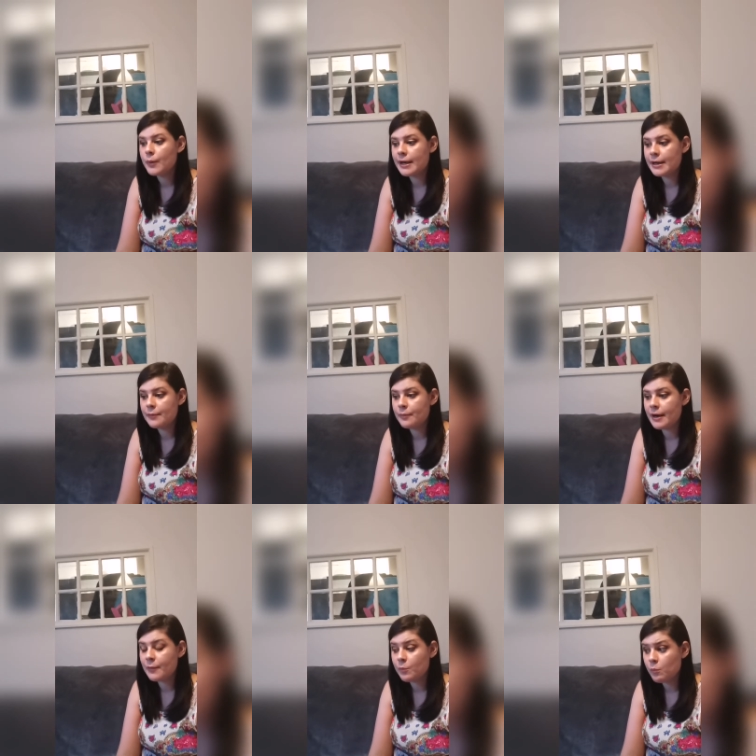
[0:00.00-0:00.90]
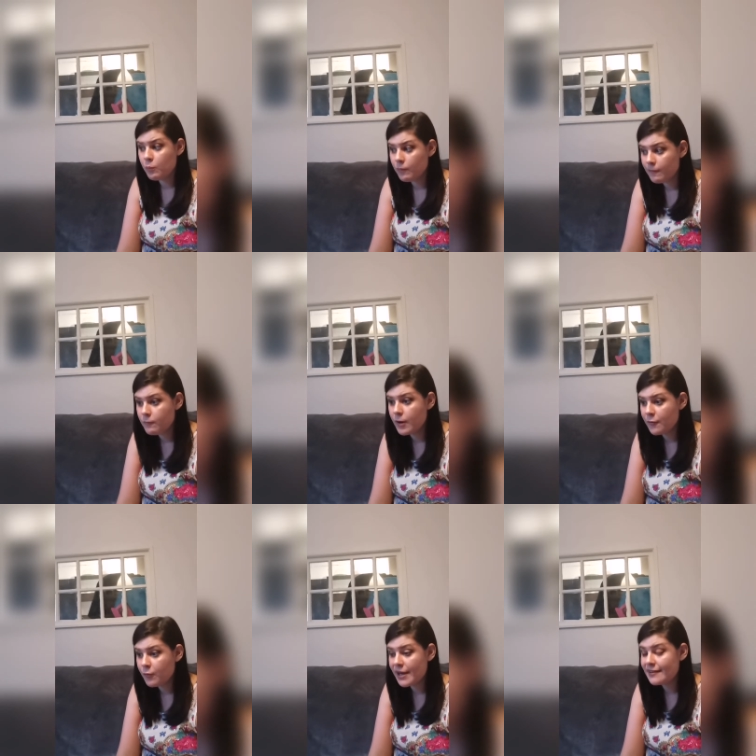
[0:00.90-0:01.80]
We I,
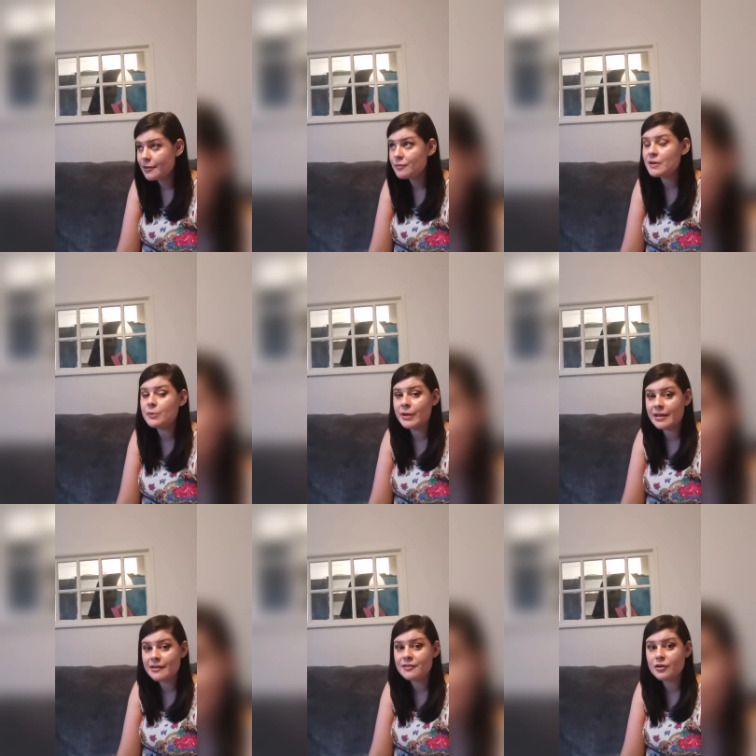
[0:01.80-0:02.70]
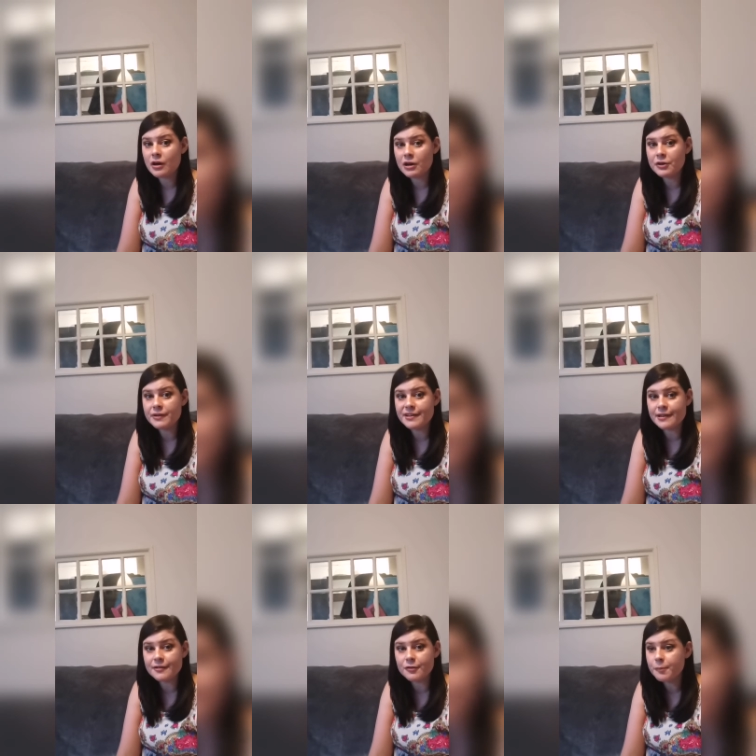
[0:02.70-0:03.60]
have waited three weeks to order his
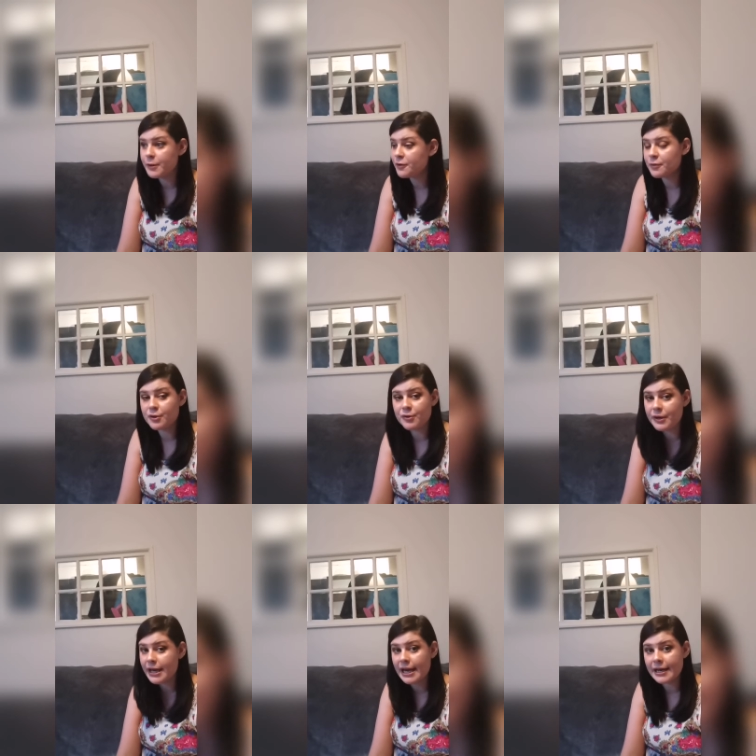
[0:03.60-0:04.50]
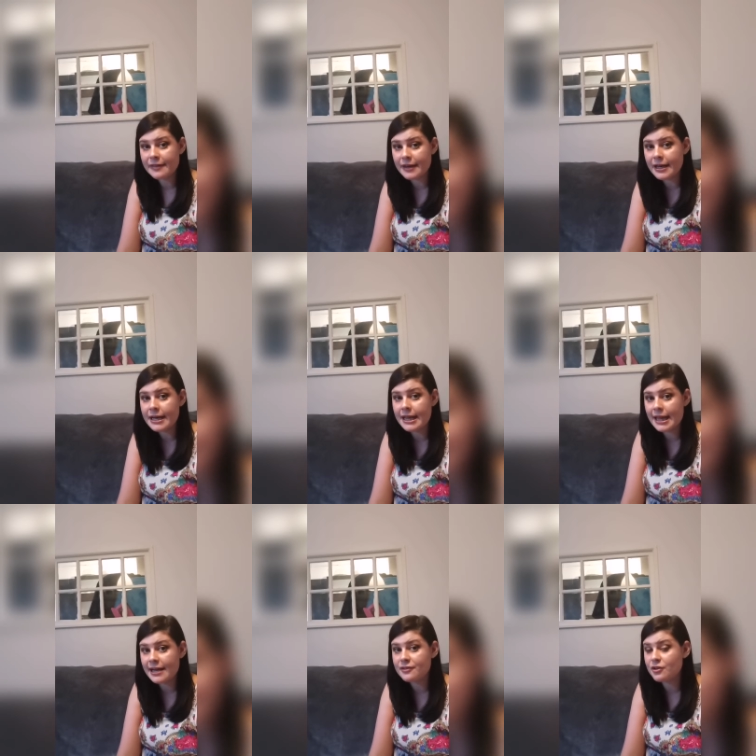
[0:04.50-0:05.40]
easel because we couldn't get anything. I
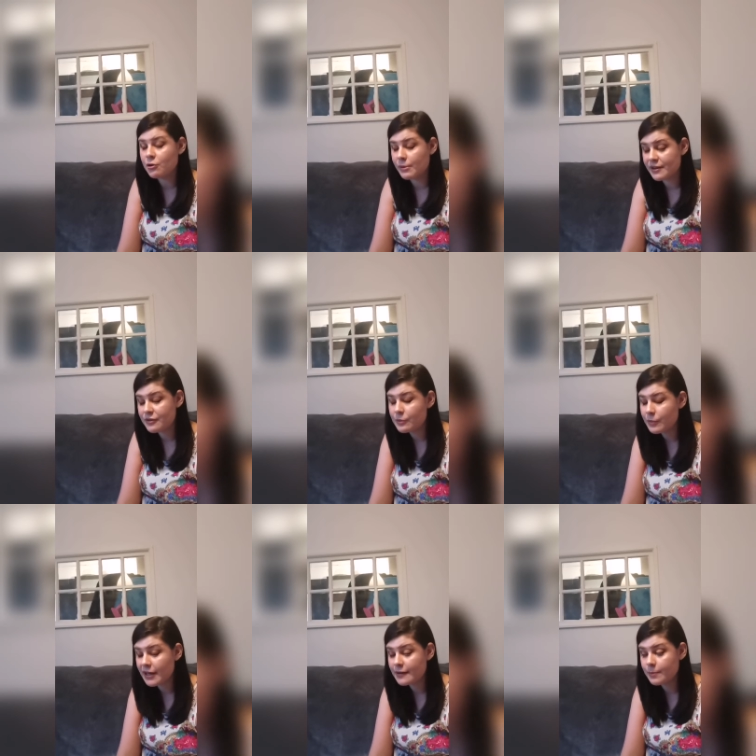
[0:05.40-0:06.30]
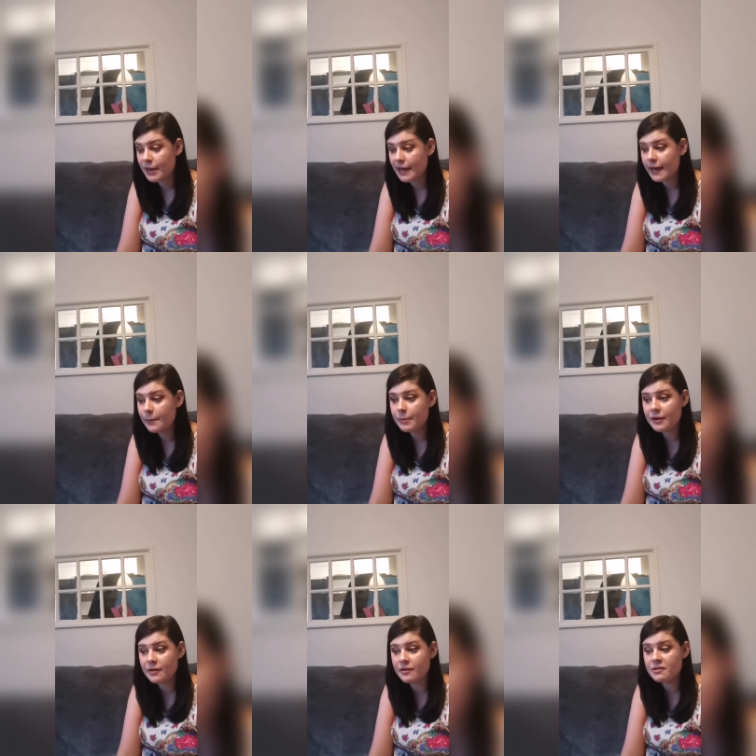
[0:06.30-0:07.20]
nearly had to go in somewhere to buy it
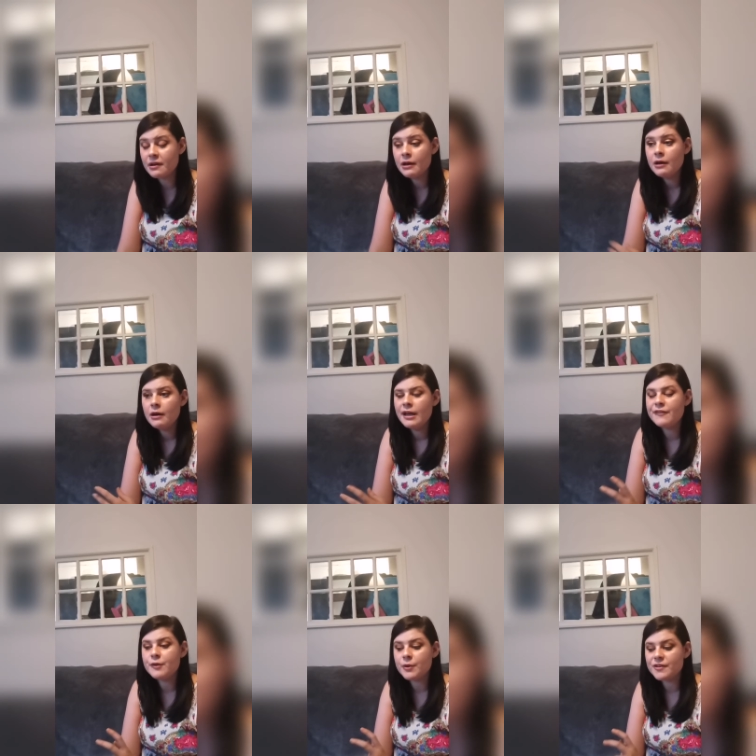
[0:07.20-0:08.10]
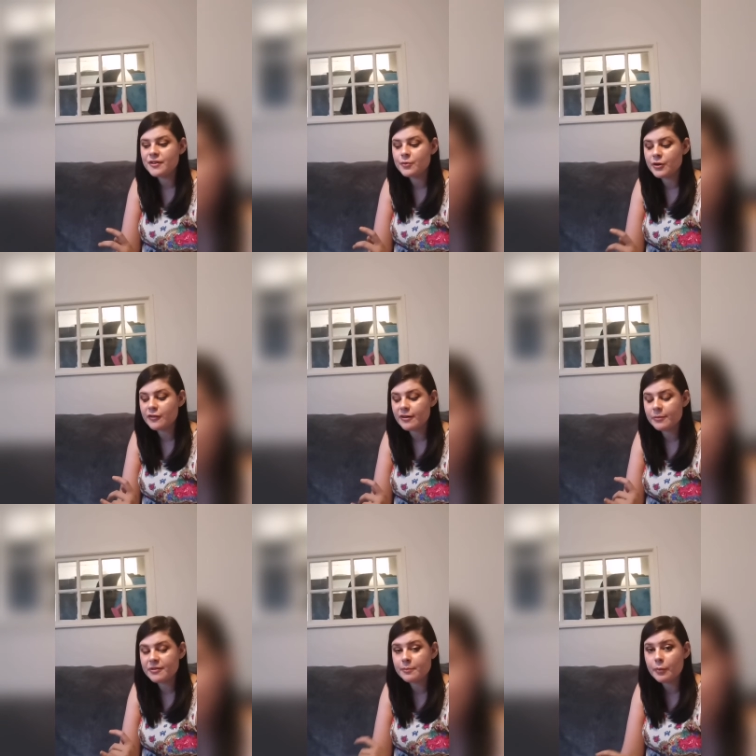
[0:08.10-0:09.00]
because if you wanted one off
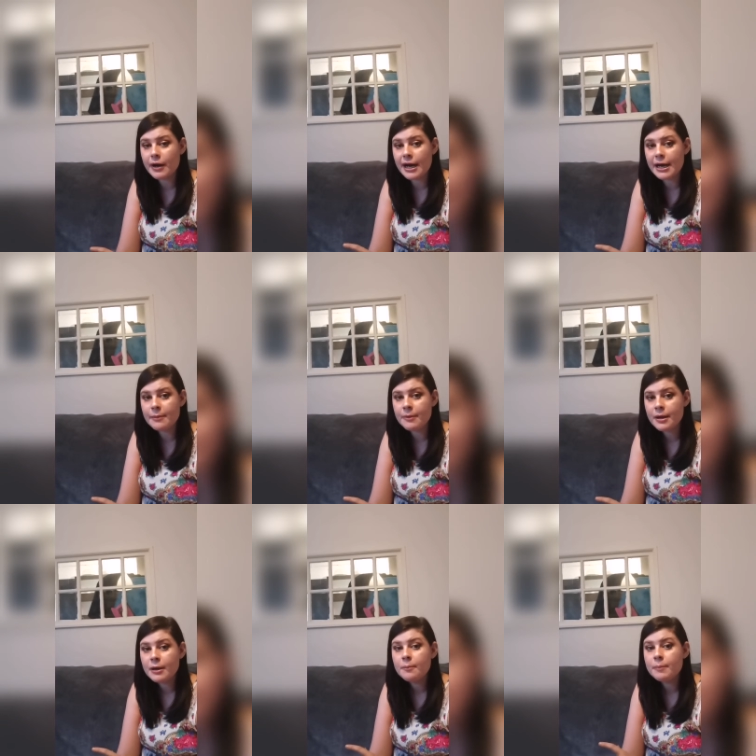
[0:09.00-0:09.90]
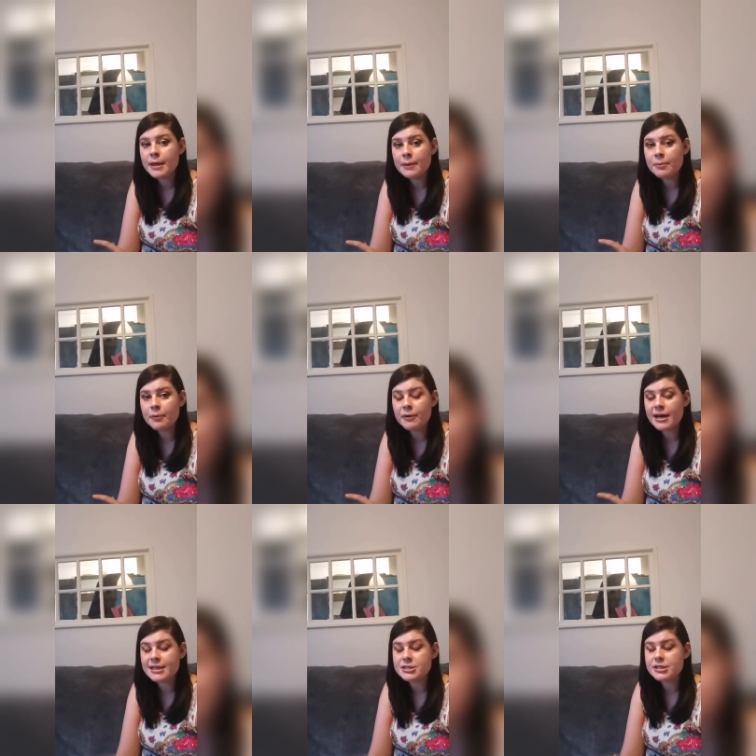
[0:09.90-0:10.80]
Amazon Prime, people were
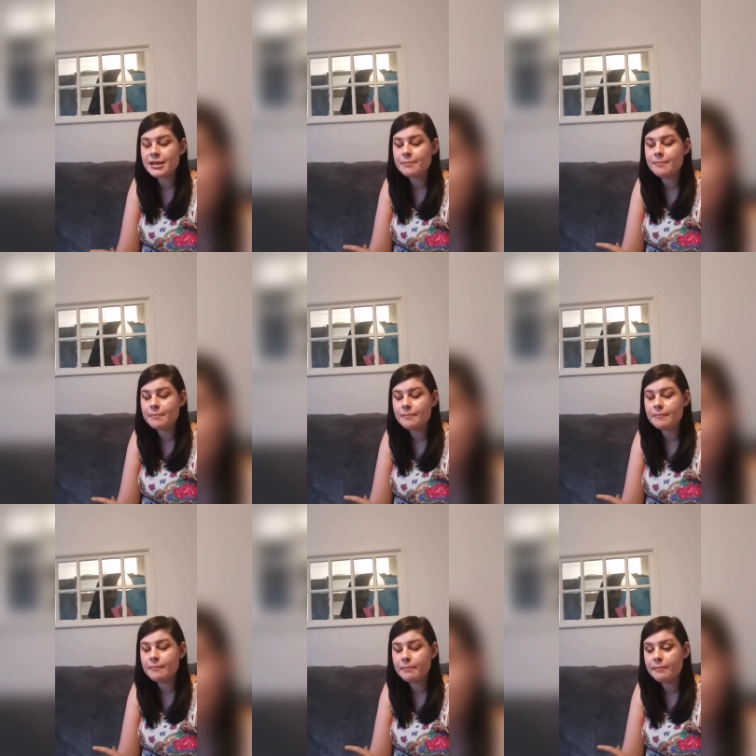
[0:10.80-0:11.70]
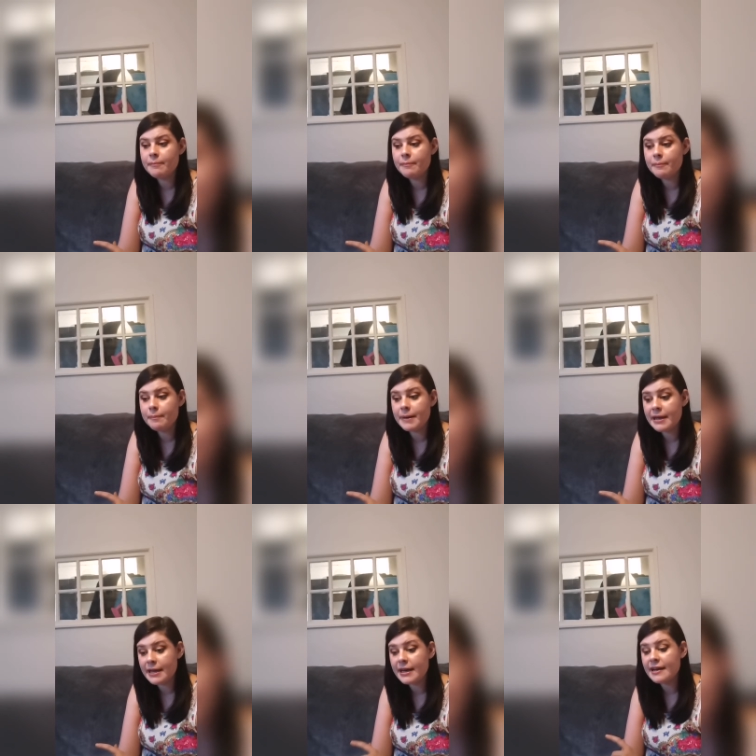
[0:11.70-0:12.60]
actually
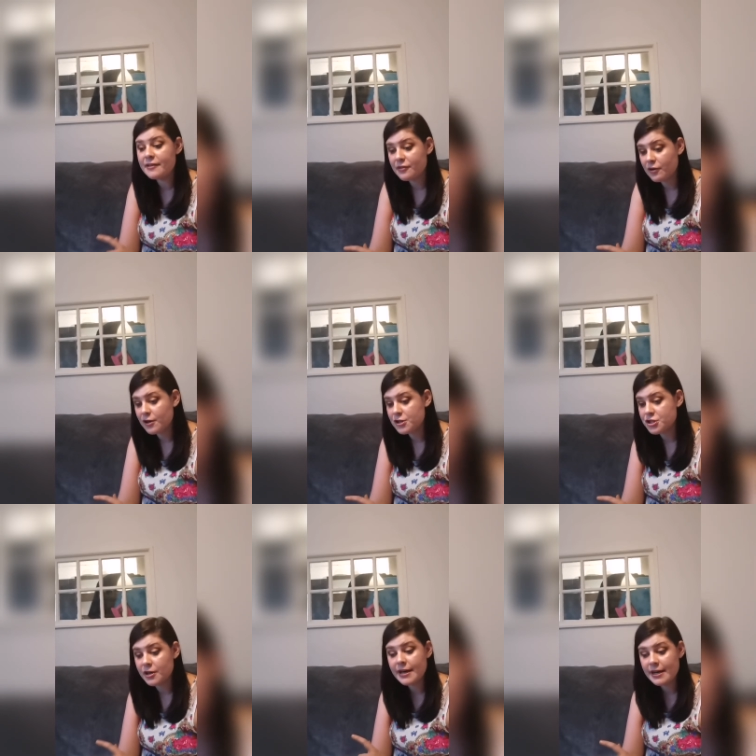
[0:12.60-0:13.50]
being extortionate,